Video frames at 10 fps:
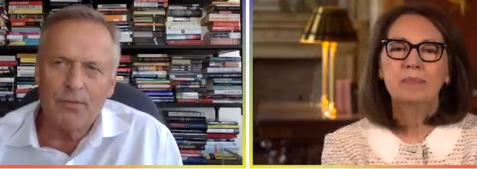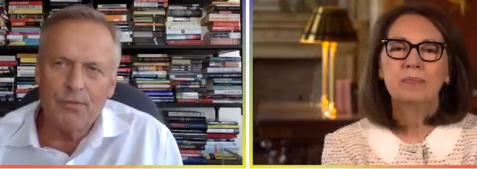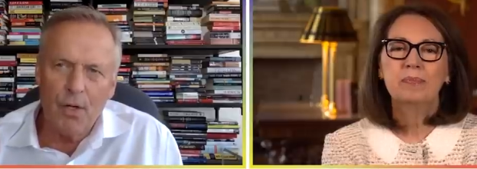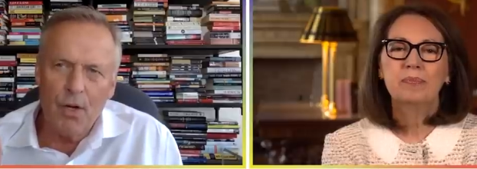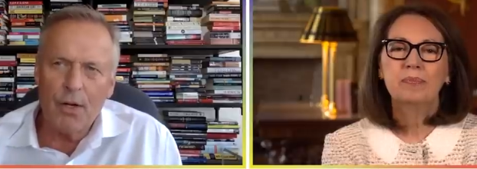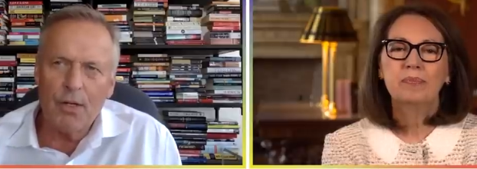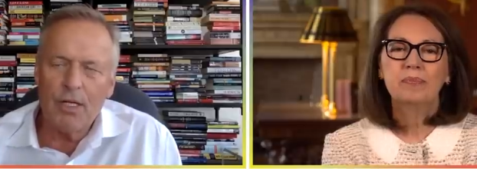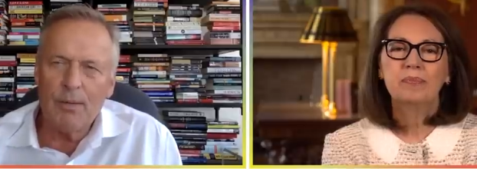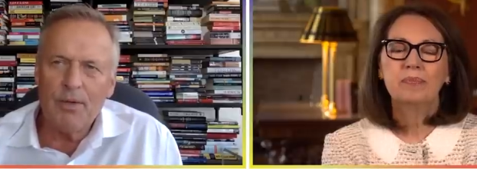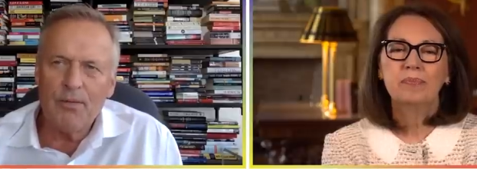Speaker 1: Florida
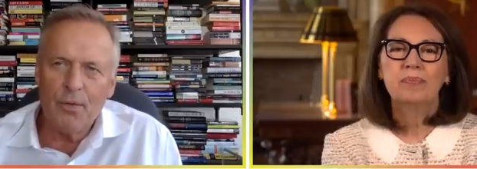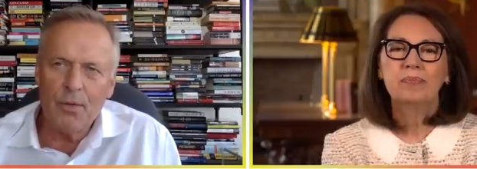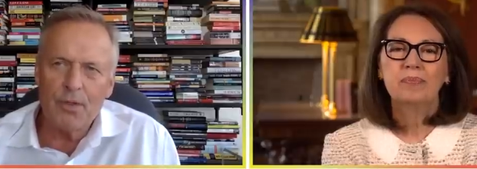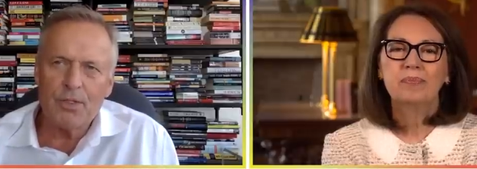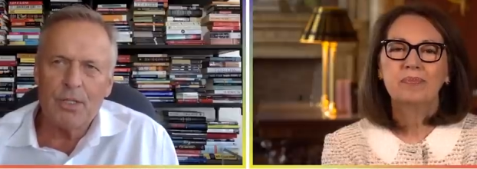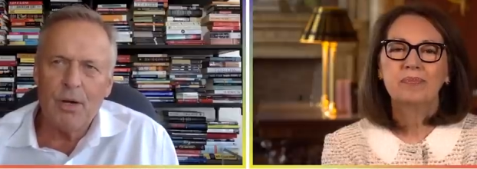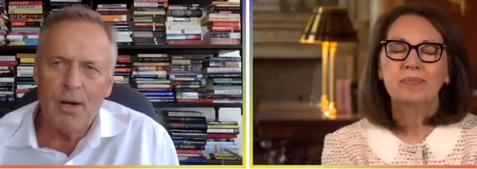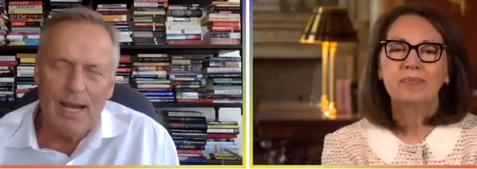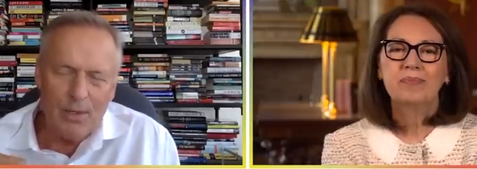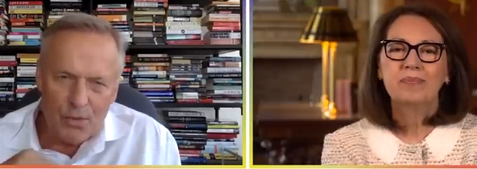about four years ago, our
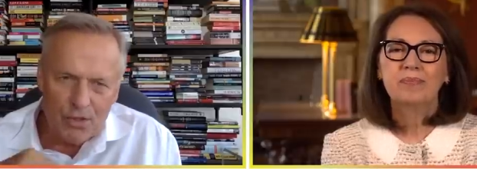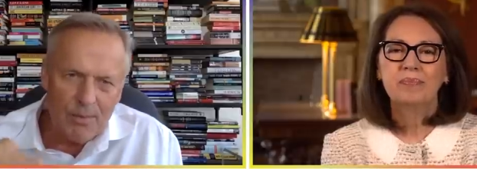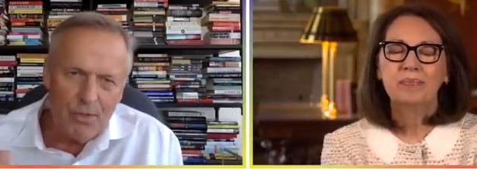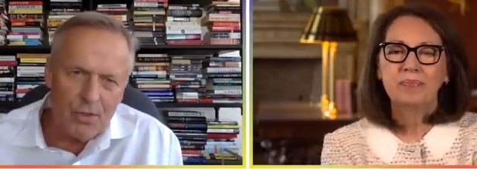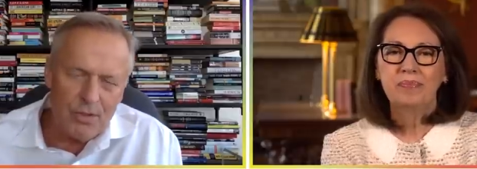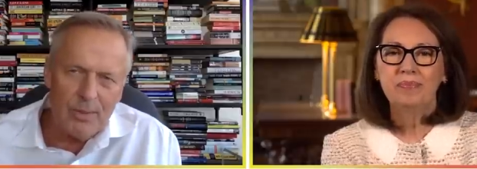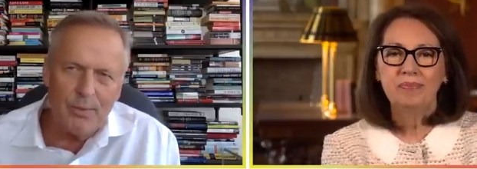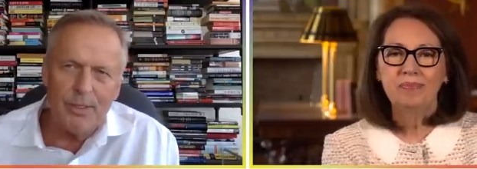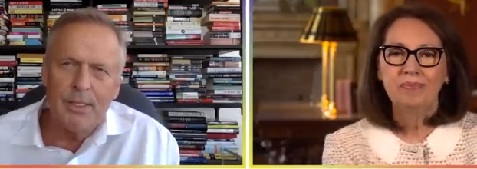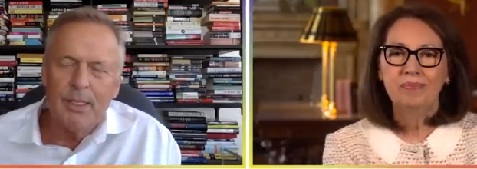annual summer trip.
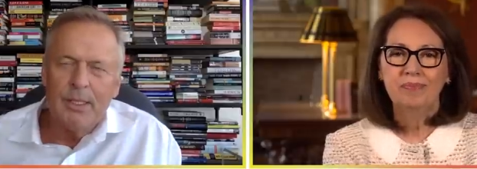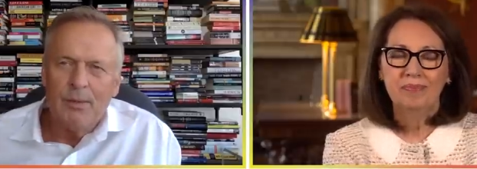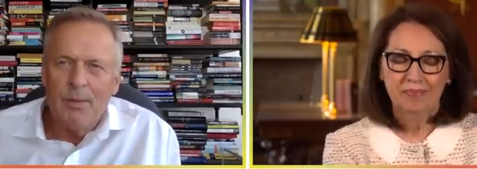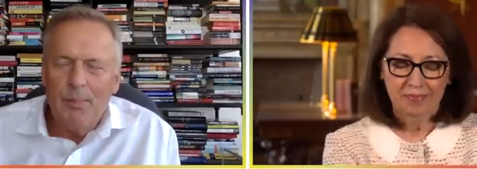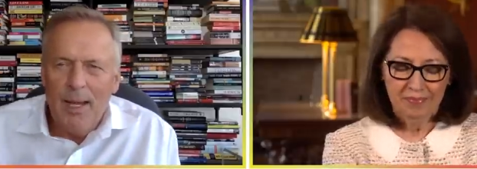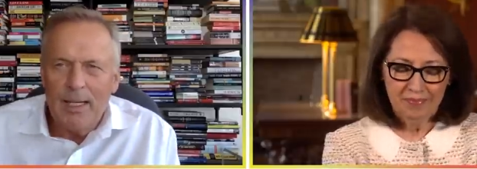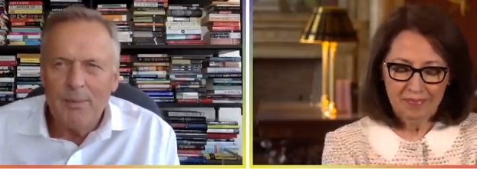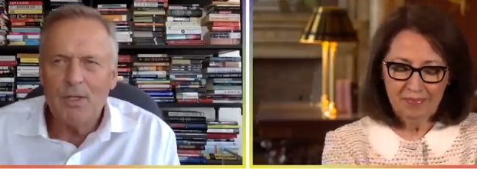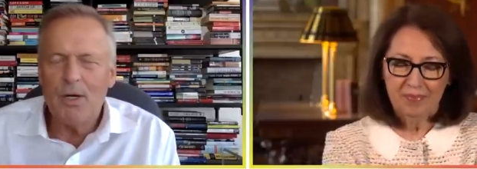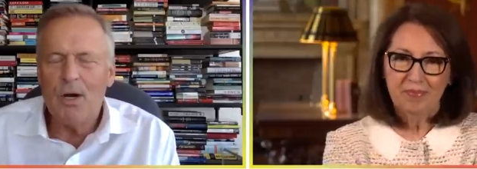We, we pack up
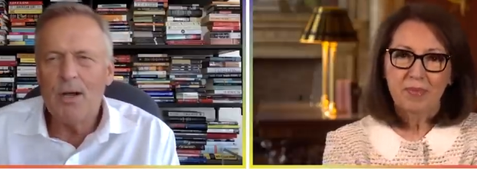the car